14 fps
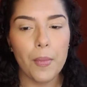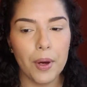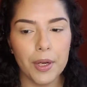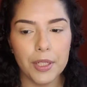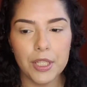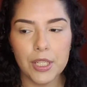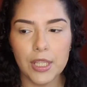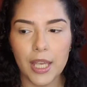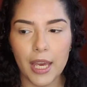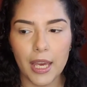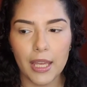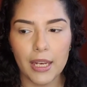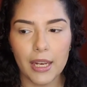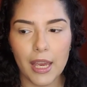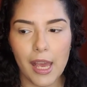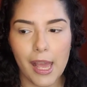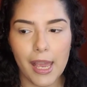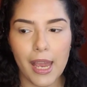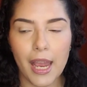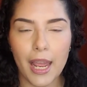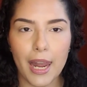much that
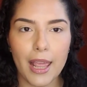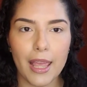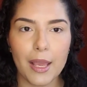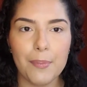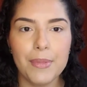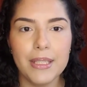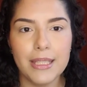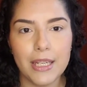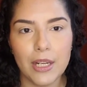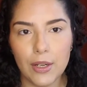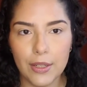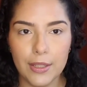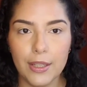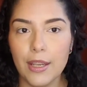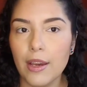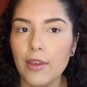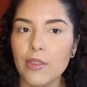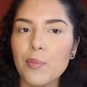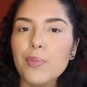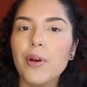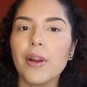I kind of like missed out on the
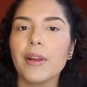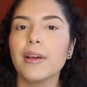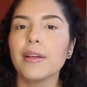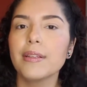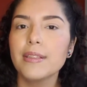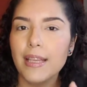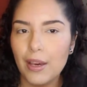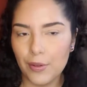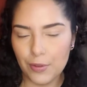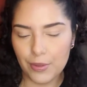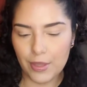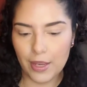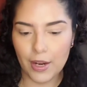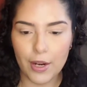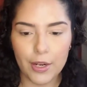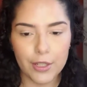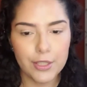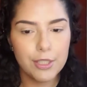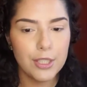other products out there.